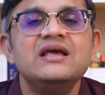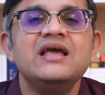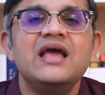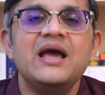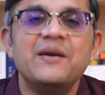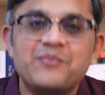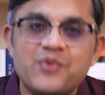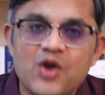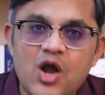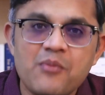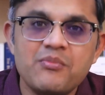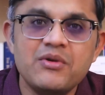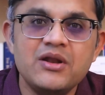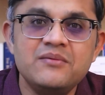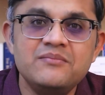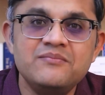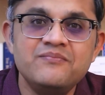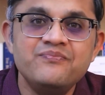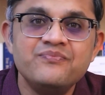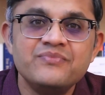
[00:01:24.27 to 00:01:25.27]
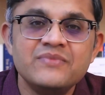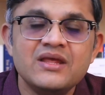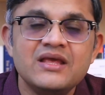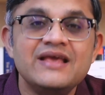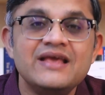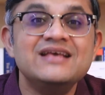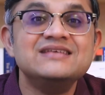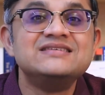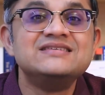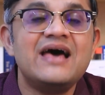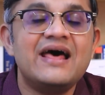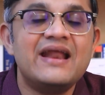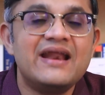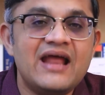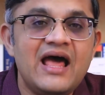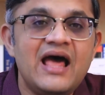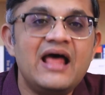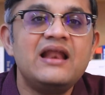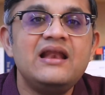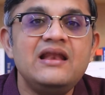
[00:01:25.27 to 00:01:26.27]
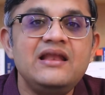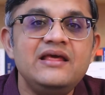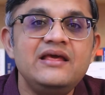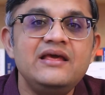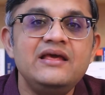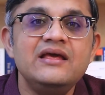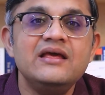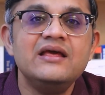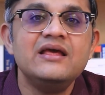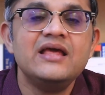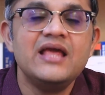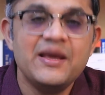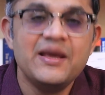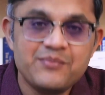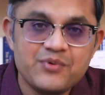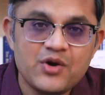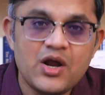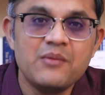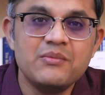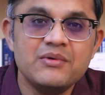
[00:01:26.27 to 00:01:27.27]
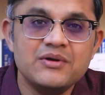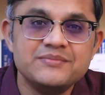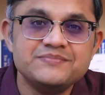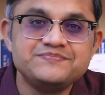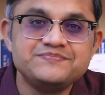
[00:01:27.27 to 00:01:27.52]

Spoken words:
a problem is rarely a problem.